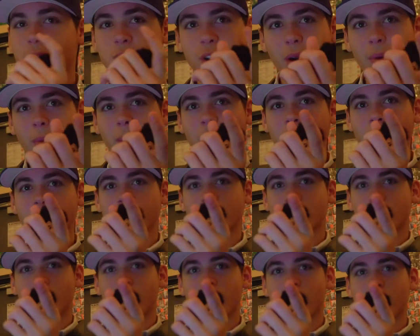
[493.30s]
Would y'all watch a
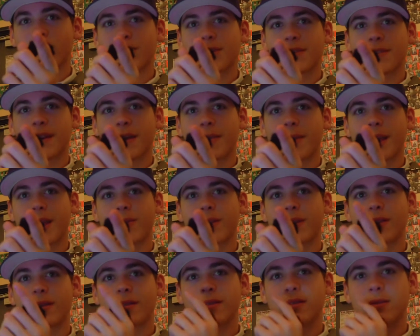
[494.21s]
short film if I made
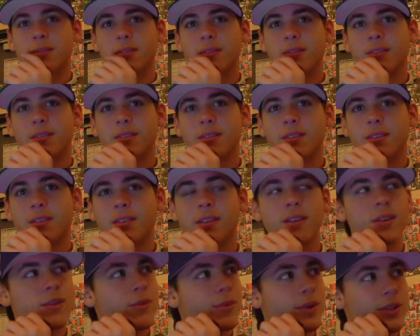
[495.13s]
one?
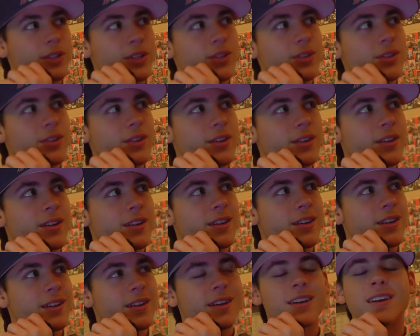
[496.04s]
would, would you? I would
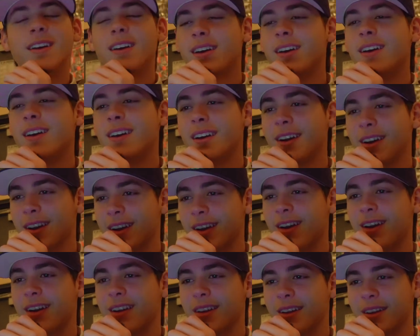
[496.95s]
watch a short film.
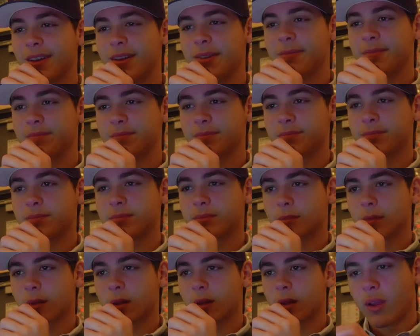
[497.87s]
Okay.
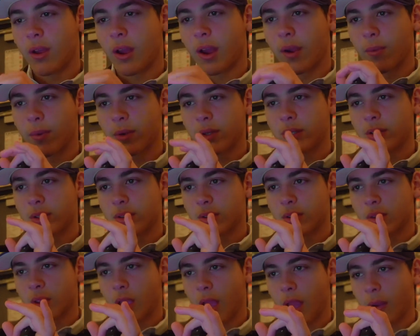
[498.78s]
All right. Which
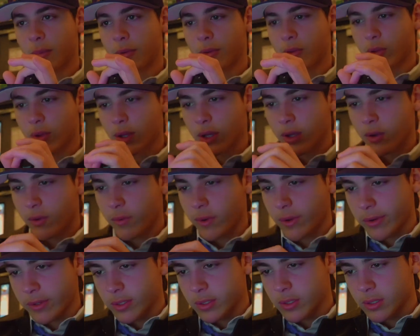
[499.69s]
top three
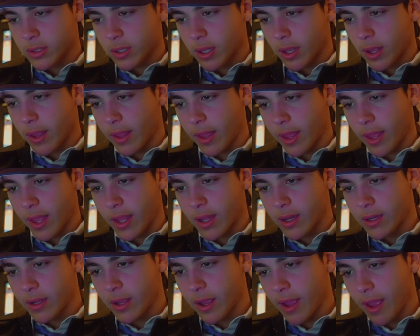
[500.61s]
careers?
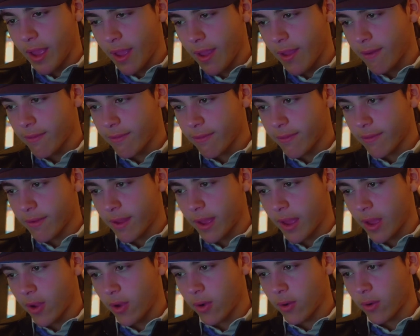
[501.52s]

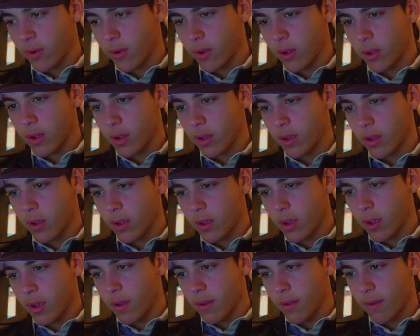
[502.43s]
NFL
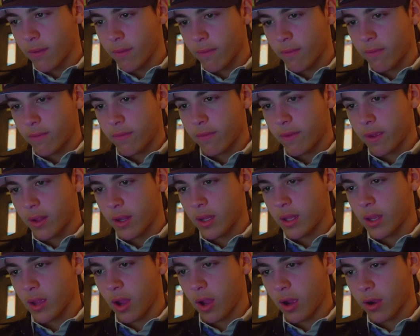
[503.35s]

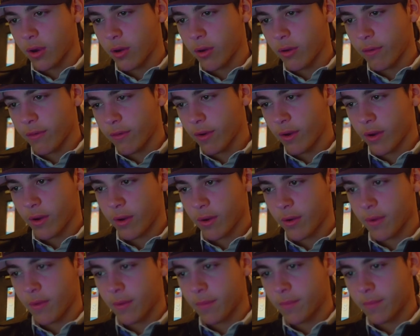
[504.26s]

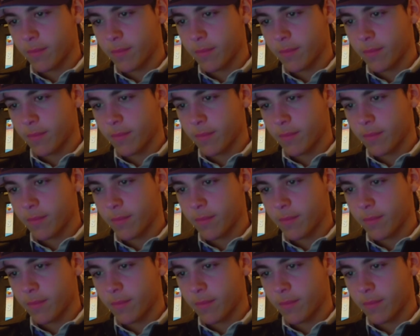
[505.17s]
videographer.